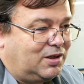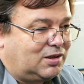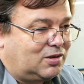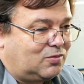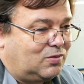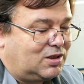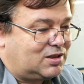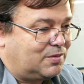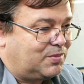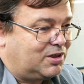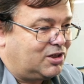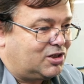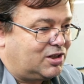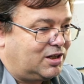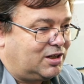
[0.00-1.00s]
amount
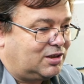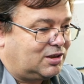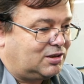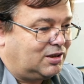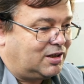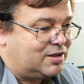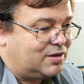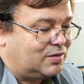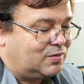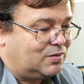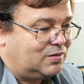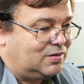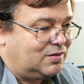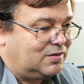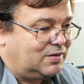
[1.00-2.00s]
of newton meters.
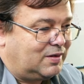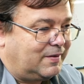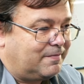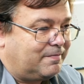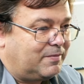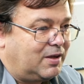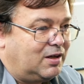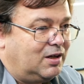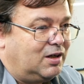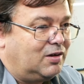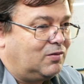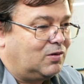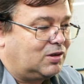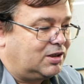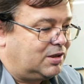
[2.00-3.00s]

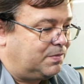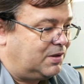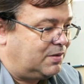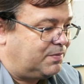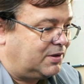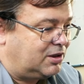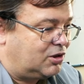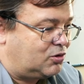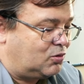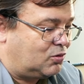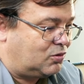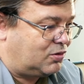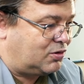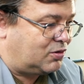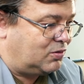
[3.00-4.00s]
And now I will show you
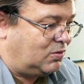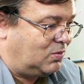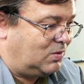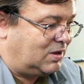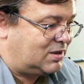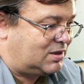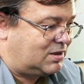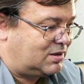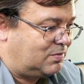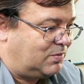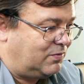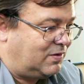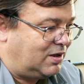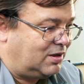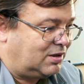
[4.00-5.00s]
what happens when
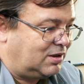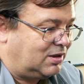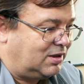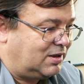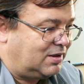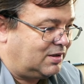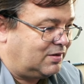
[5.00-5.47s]
everything